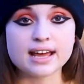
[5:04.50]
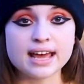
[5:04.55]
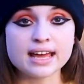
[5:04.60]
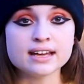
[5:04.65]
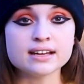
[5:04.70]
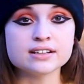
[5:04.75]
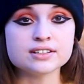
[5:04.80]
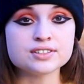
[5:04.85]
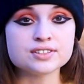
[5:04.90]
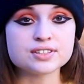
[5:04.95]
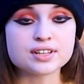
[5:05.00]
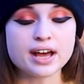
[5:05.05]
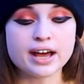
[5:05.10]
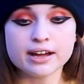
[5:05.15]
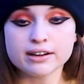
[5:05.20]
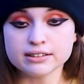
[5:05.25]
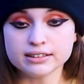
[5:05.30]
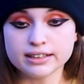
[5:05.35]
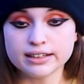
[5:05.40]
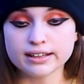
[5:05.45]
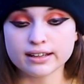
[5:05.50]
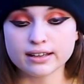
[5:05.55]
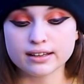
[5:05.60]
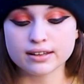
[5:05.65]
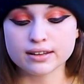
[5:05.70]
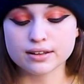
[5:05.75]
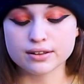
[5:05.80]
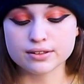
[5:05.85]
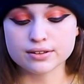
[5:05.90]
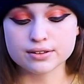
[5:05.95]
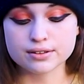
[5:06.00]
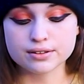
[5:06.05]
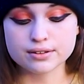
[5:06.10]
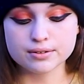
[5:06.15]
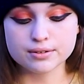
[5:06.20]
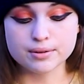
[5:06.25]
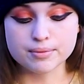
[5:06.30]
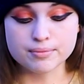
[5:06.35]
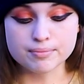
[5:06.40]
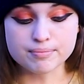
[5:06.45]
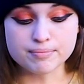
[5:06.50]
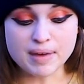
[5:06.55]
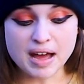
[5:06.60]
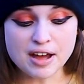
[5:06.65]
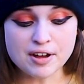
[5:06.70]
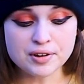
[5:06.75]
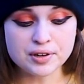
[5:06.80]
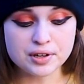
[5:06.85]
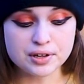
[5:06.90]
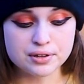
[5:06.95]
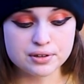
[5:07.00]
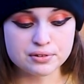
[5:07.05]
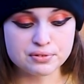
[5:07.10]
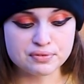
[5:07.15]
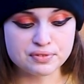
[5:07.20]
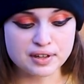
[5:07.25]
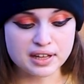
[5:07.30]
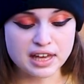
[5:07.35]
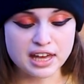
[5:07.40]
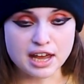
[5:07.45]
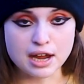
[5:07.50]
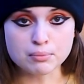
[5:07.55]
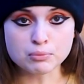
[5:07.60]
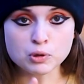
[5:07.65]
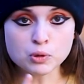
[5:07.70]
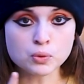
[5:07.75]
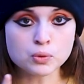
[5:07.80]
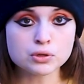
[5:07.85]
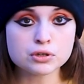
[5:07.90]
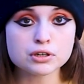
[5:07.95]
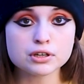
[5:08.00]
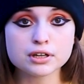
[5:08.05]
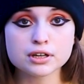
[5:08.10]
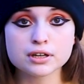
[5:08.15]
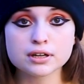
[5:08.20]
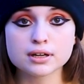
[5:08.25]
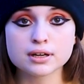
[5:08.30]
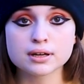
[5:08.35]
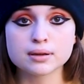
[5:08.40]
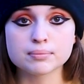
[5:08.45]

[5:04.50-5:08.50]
and I like the amount of camera work